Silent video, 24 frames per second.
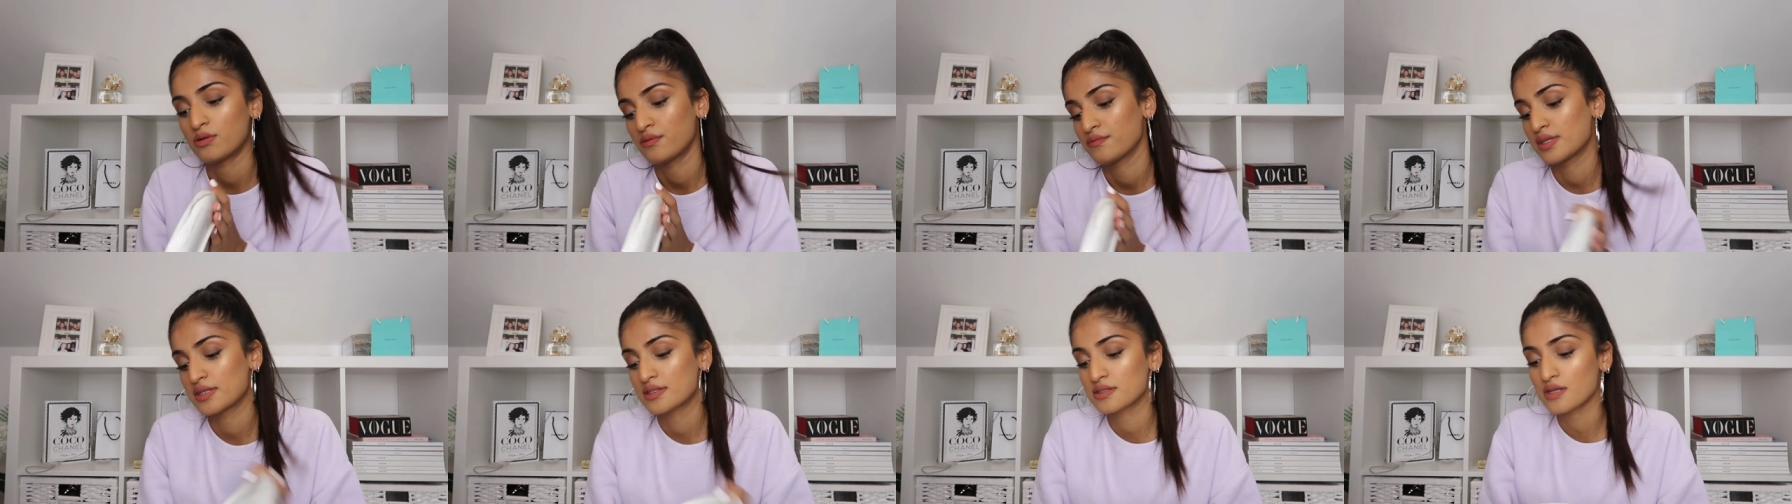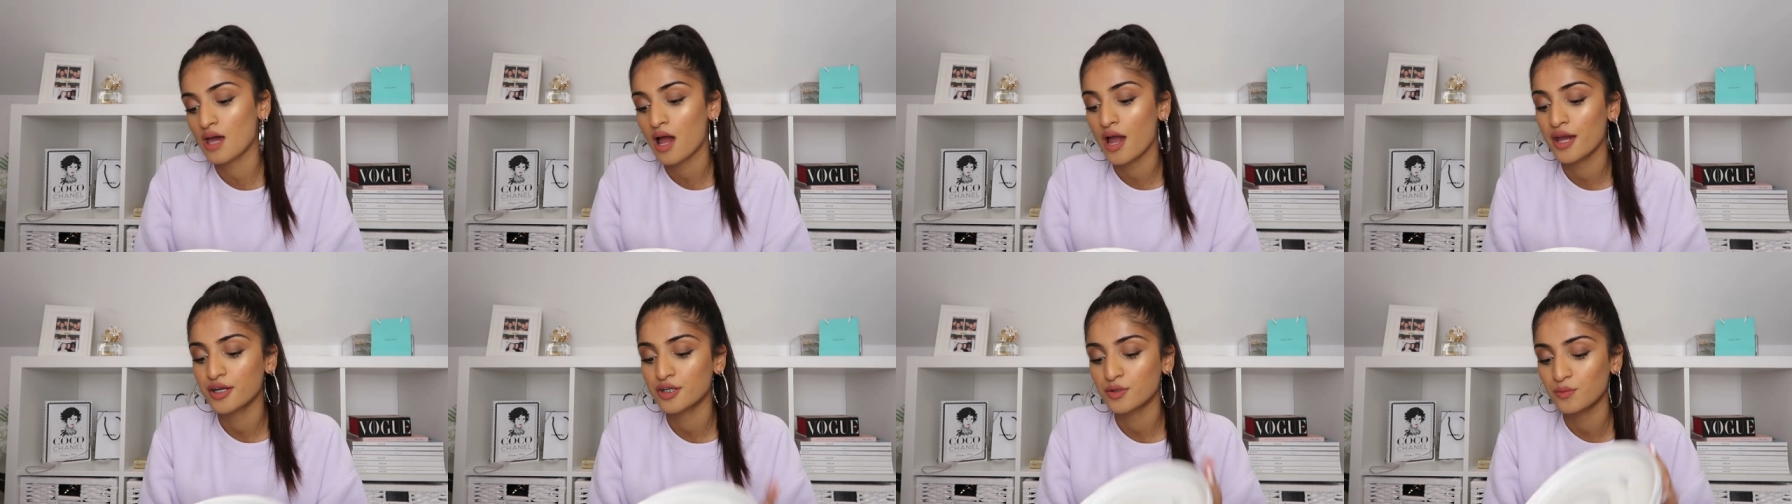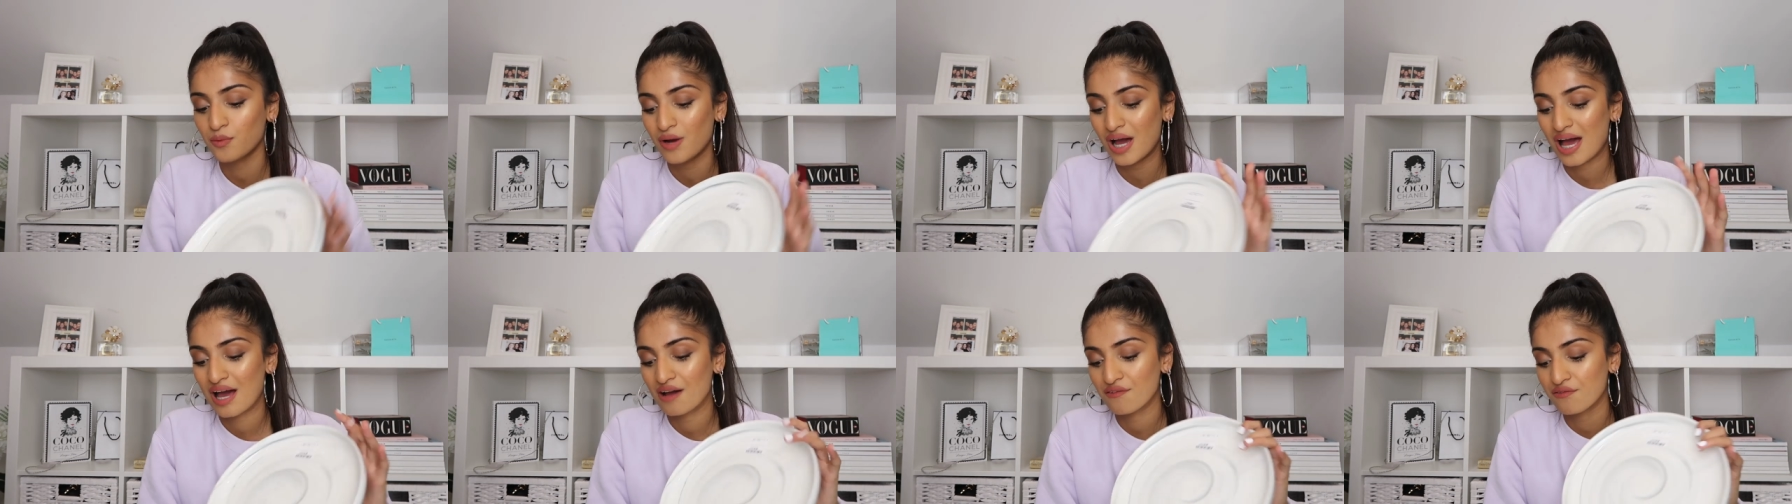on the side or
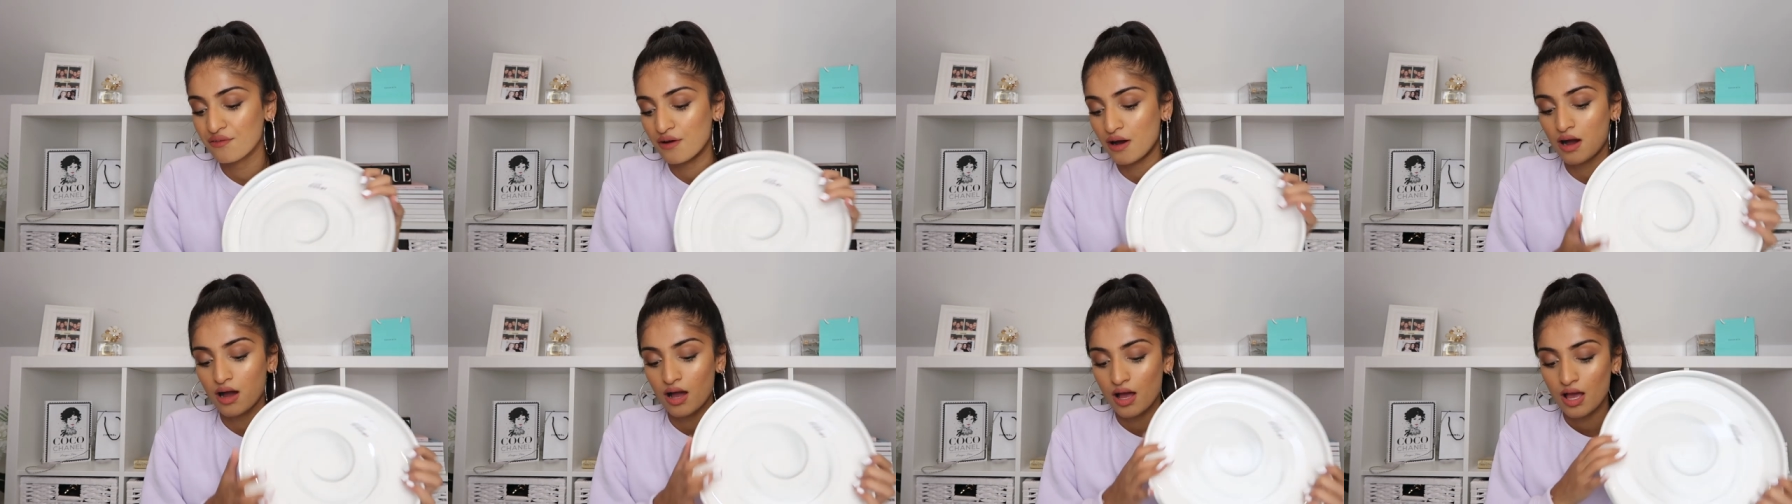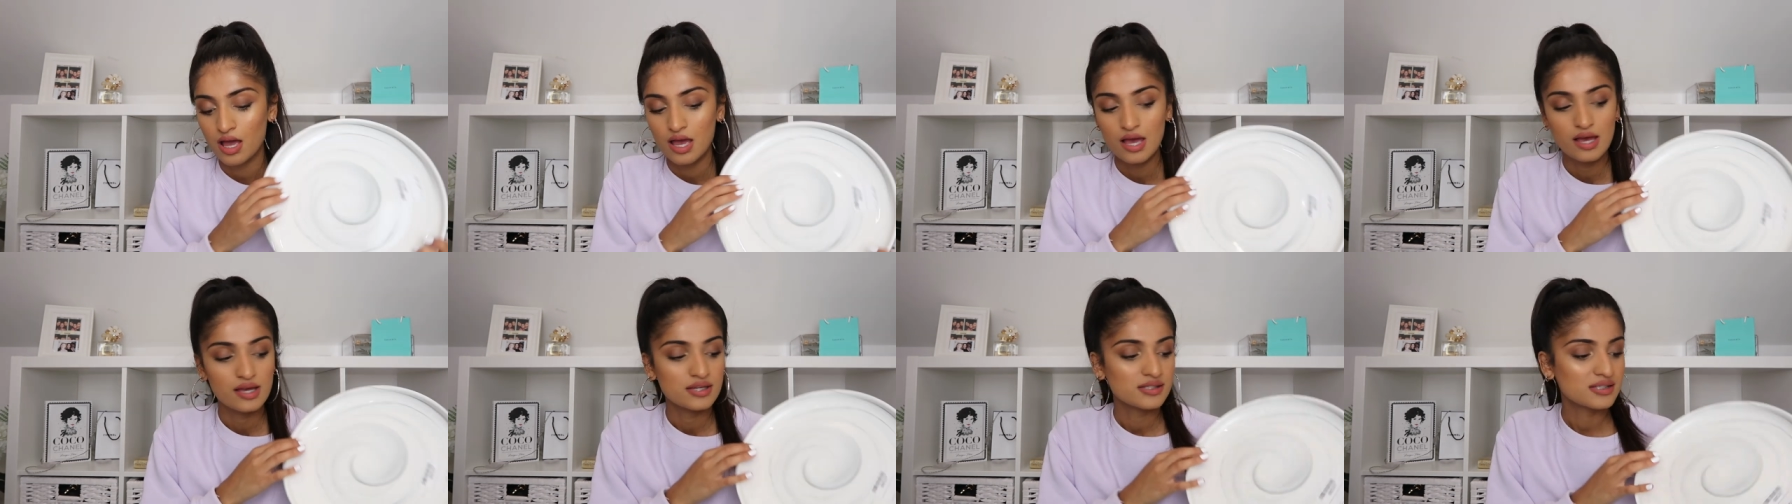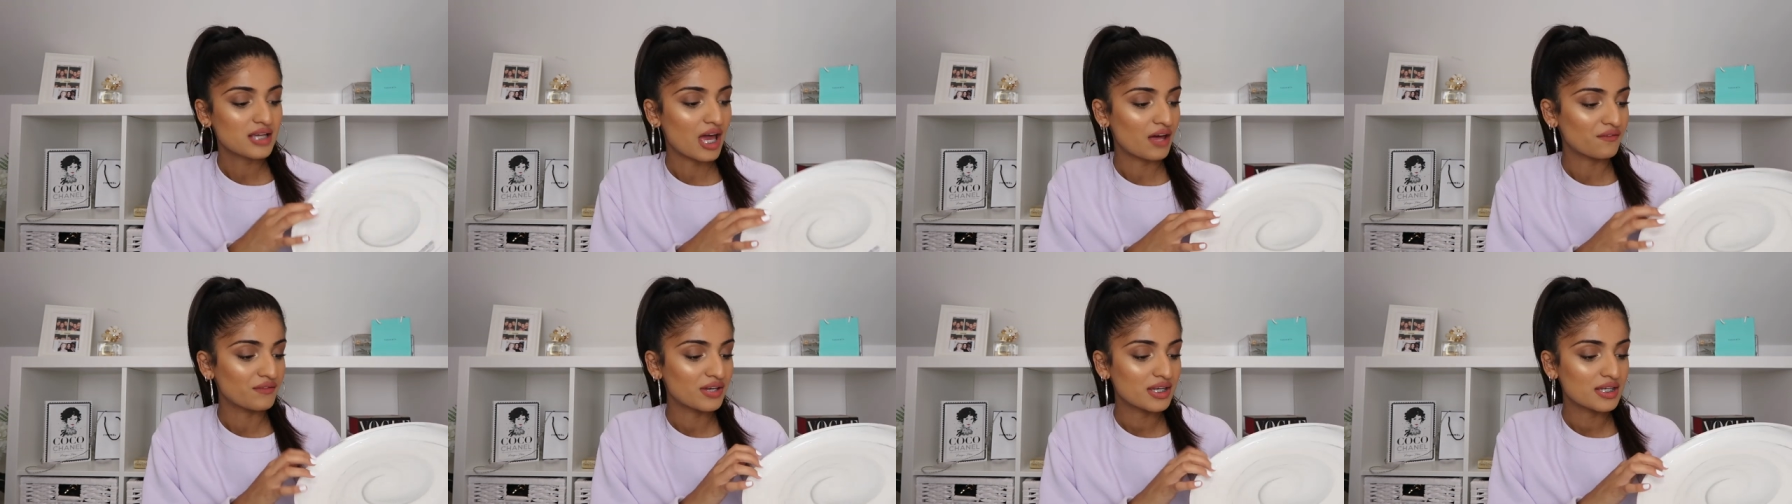whatever.
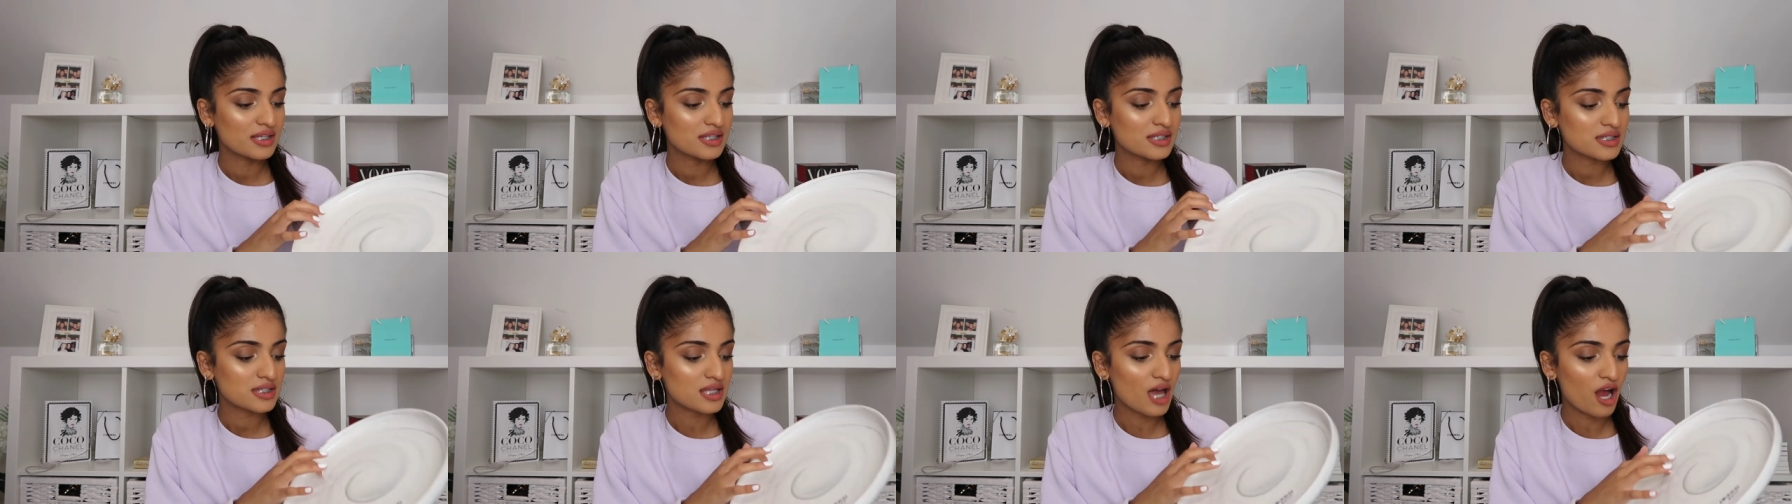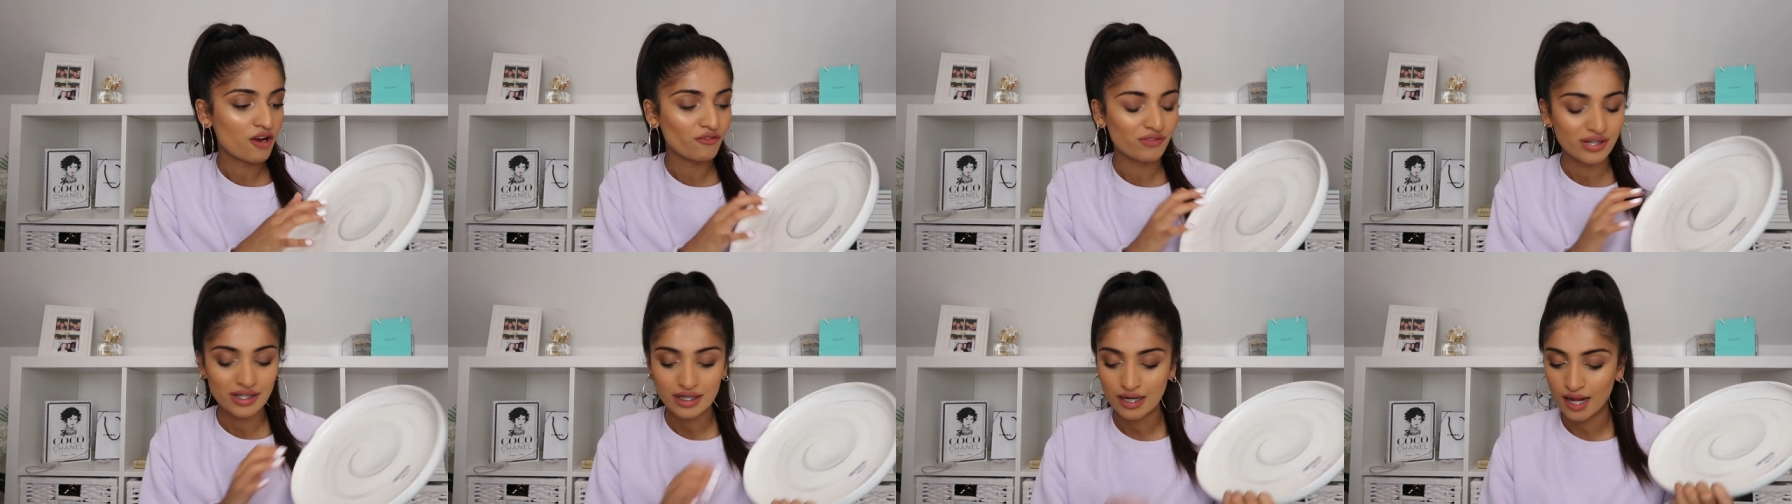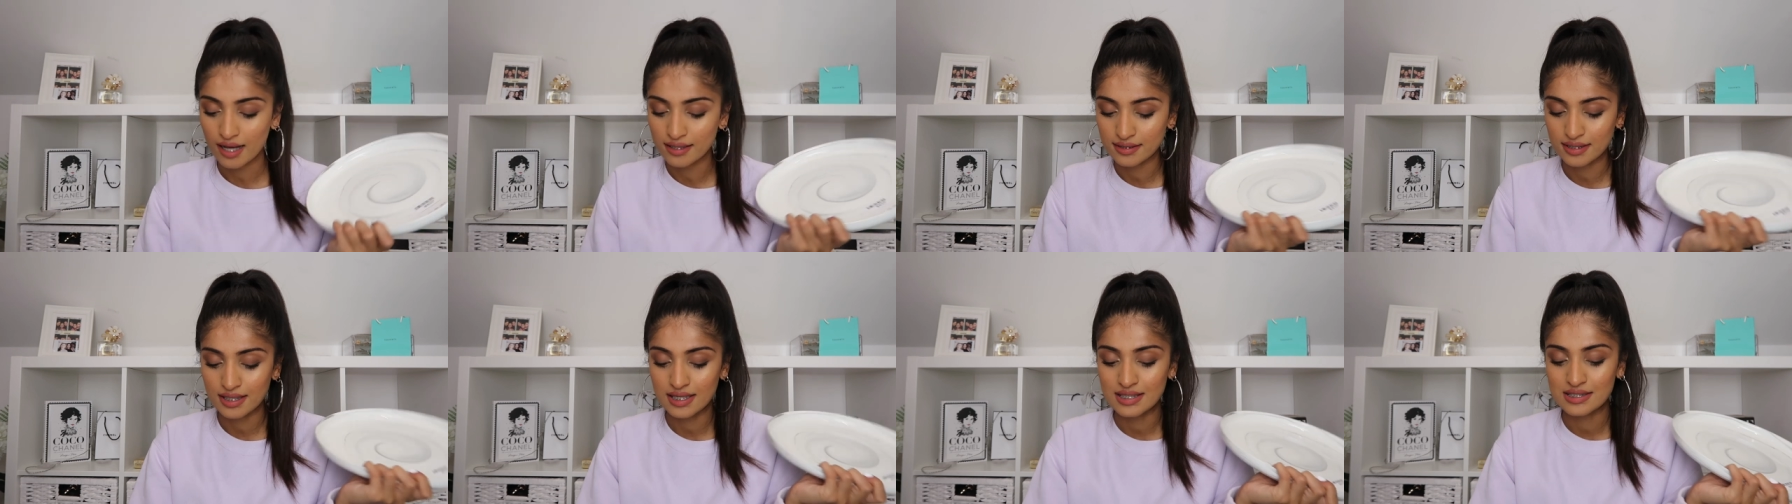So yeah, these, I really
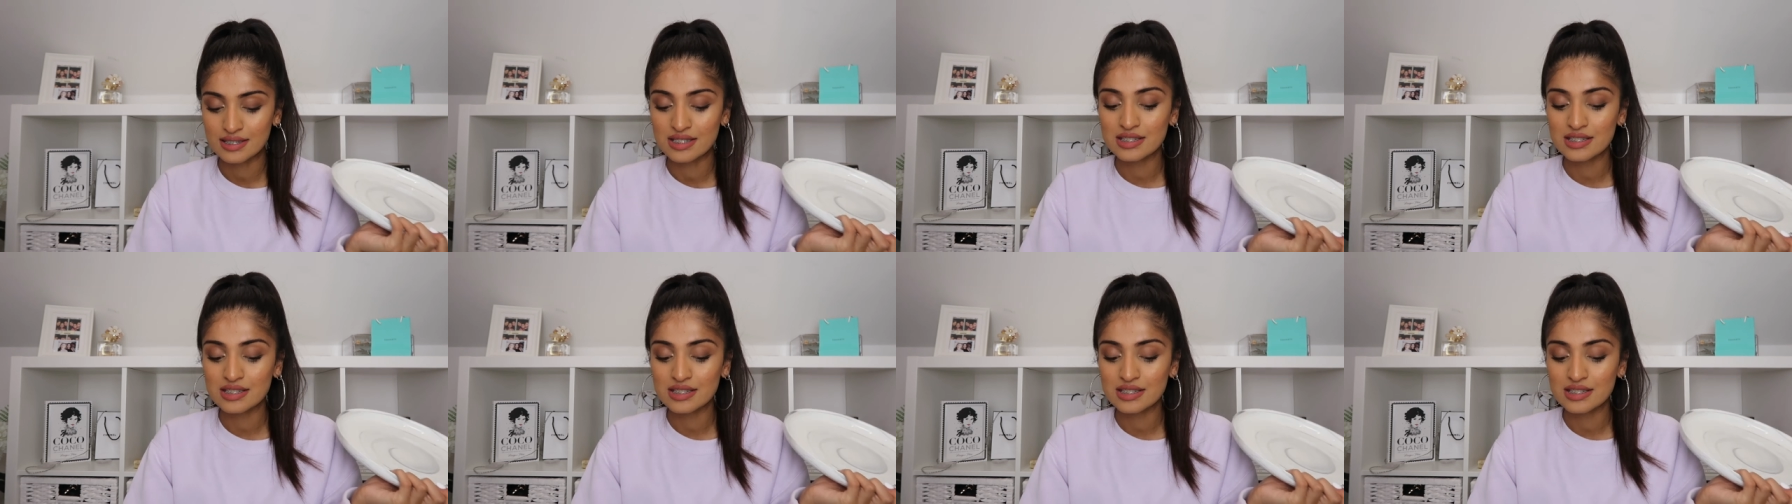like these.